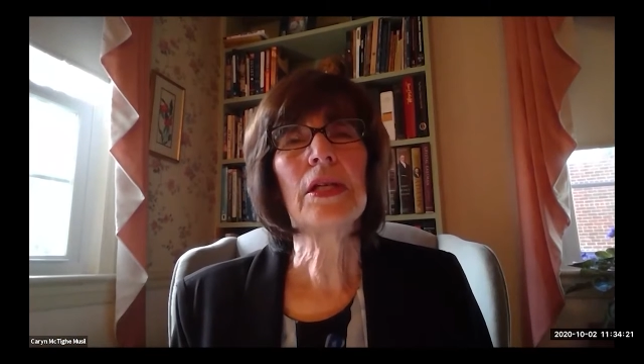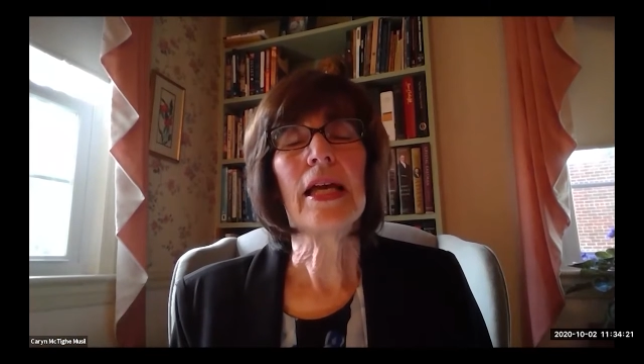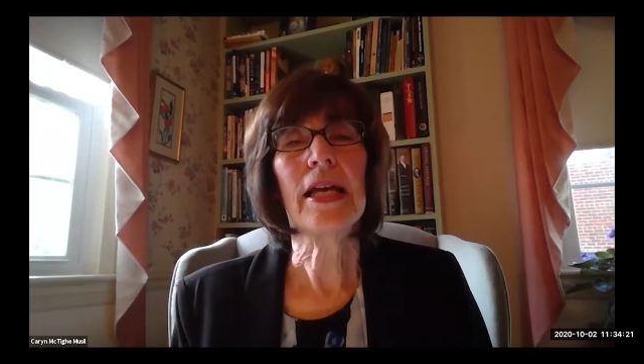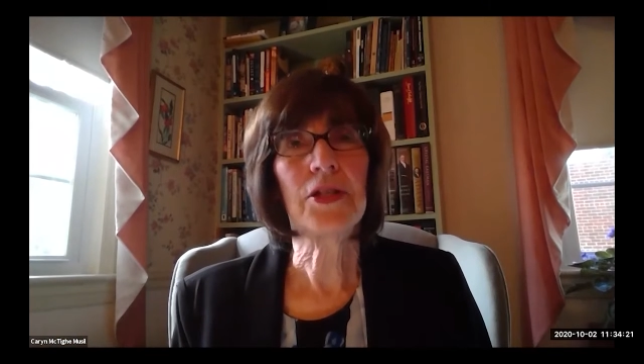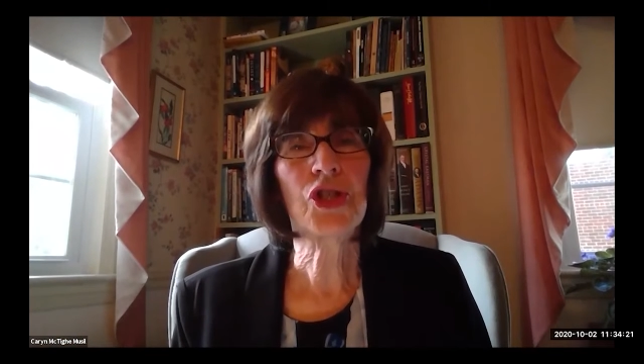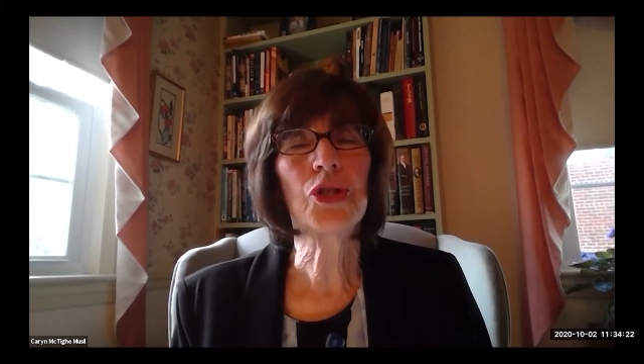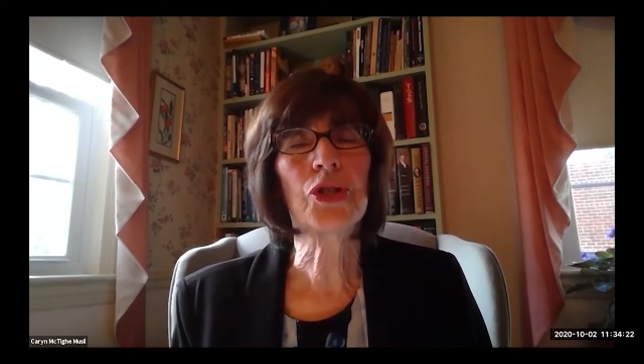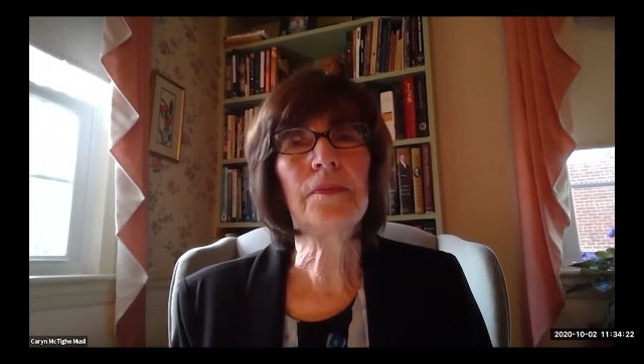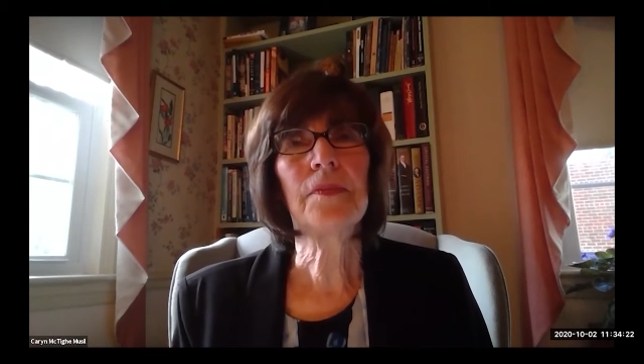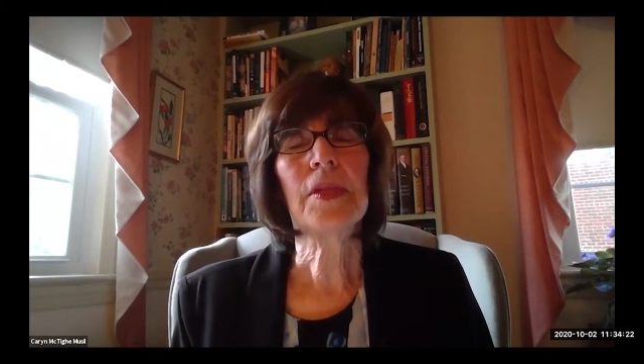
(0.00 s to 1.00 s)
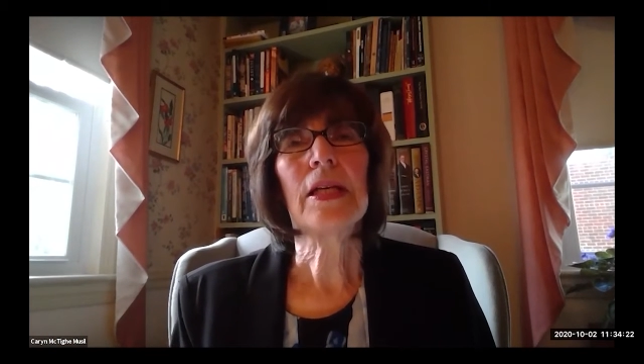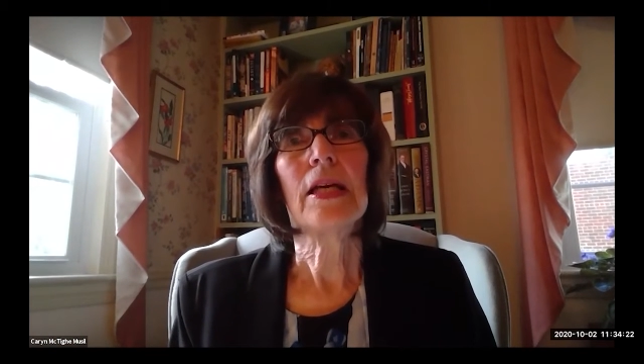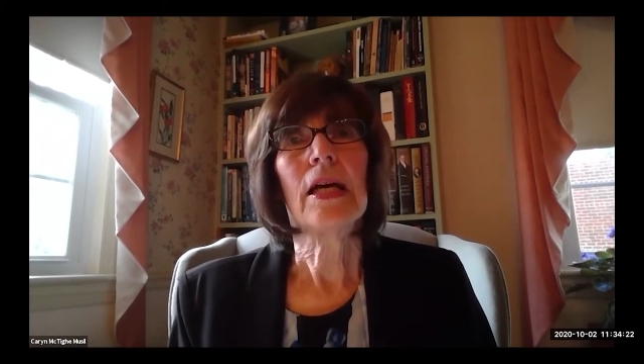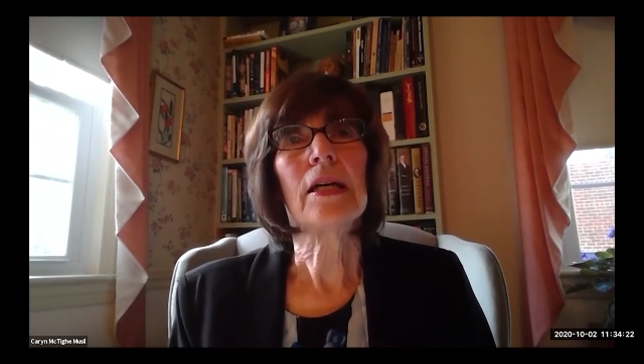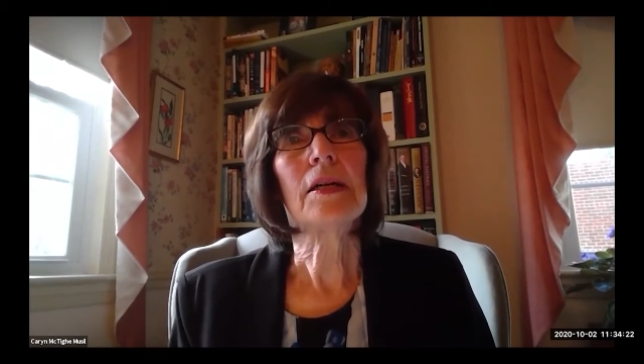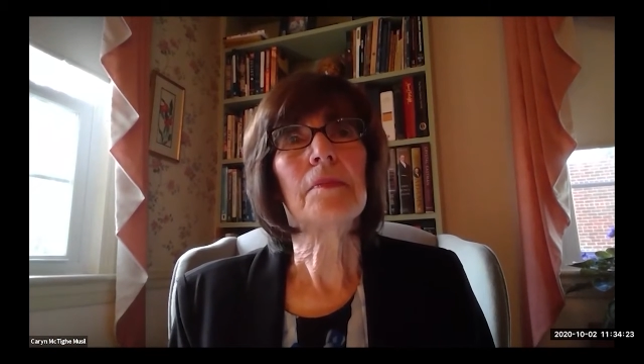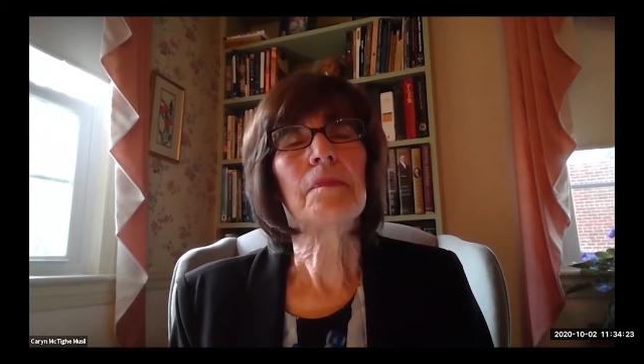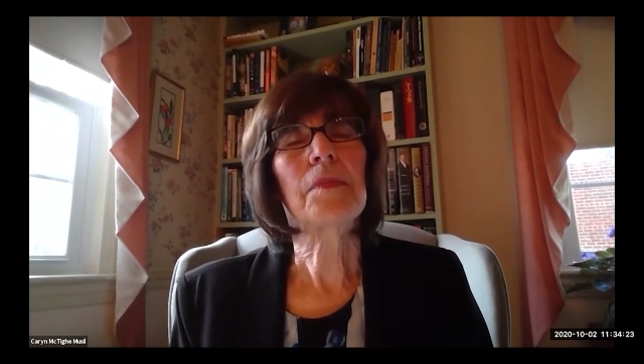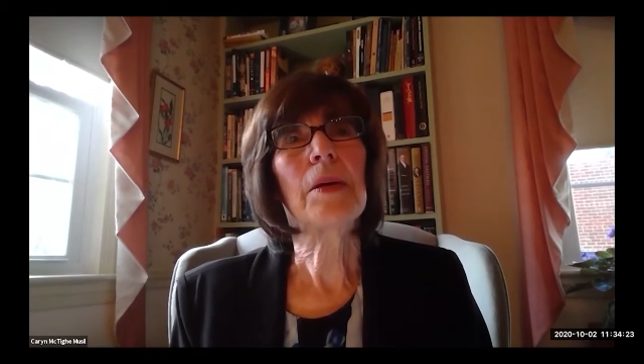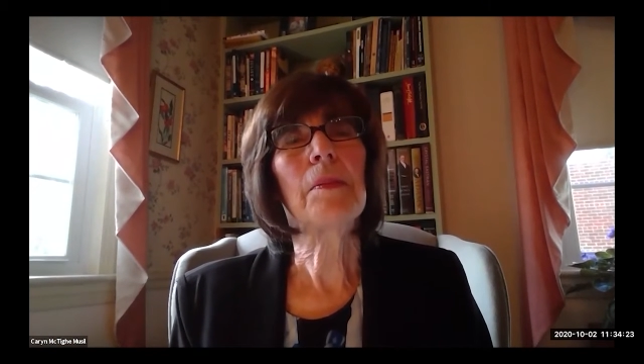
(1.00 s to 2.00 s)
and should.
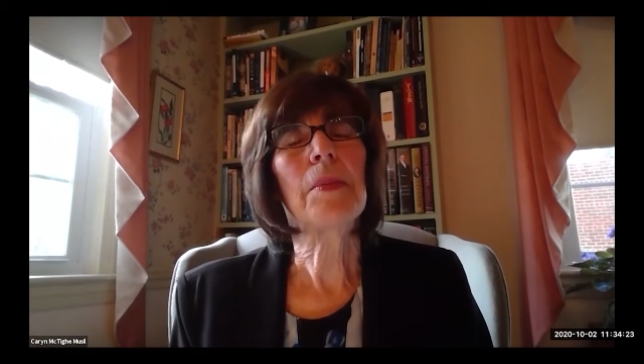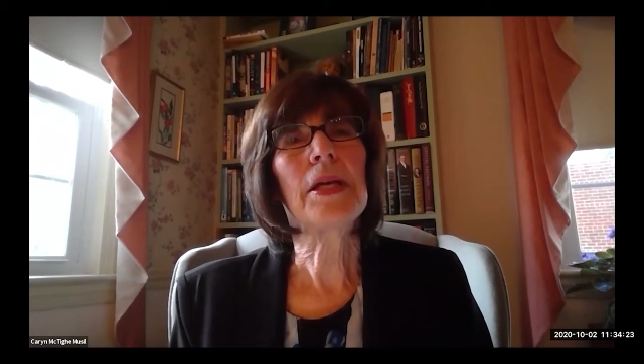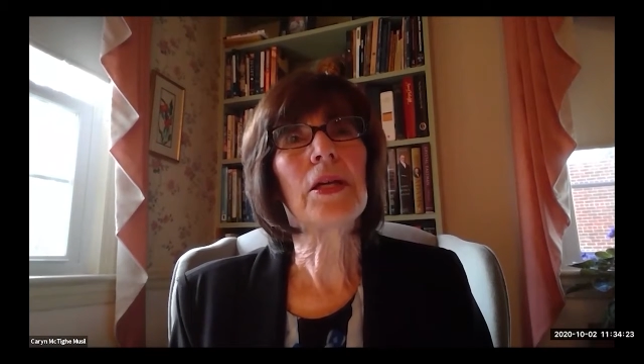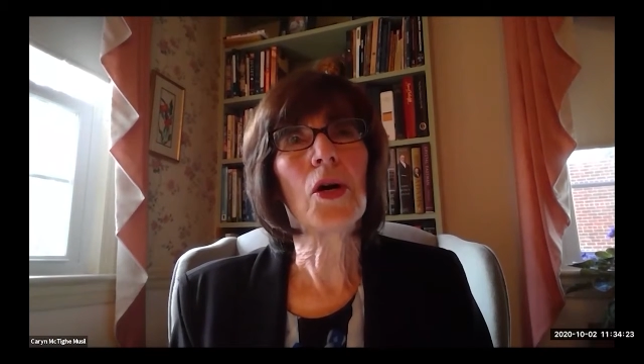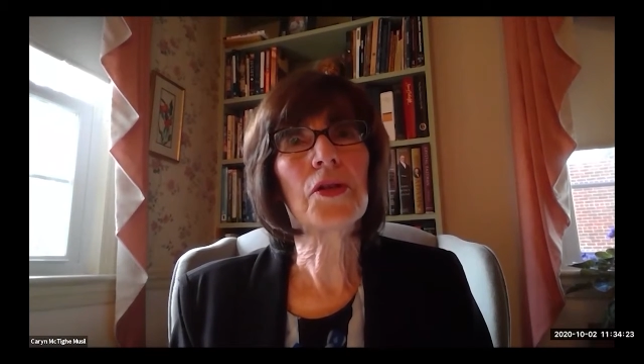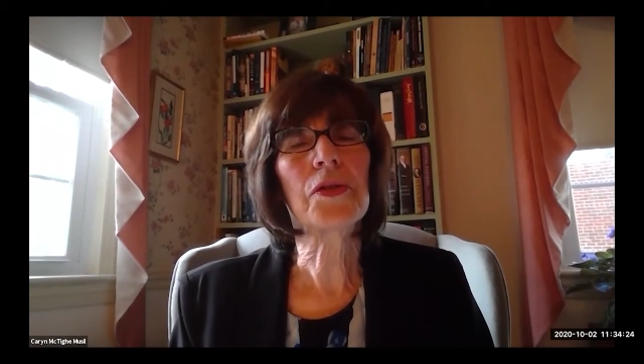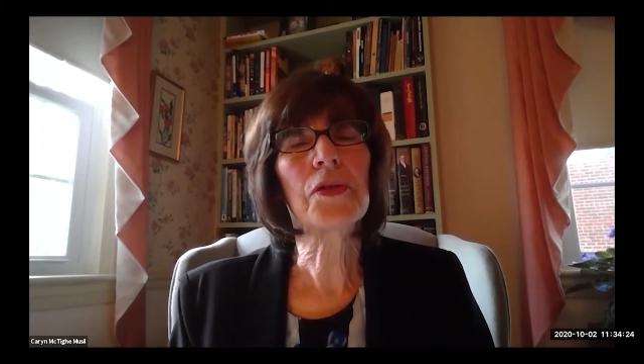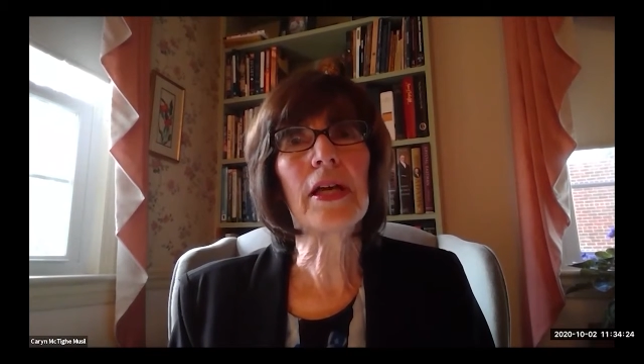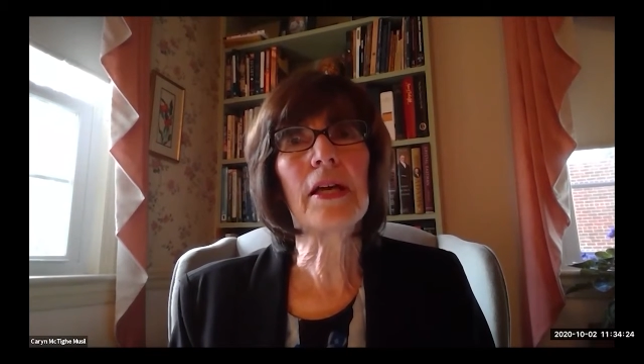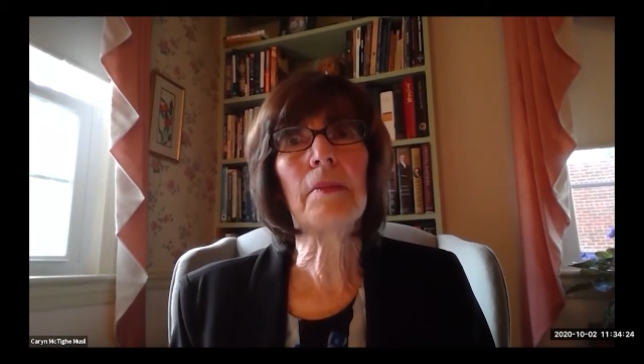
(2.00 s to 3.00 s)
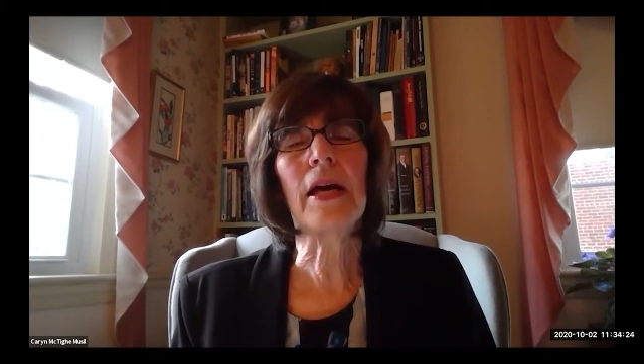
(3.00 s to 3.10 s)
It also came,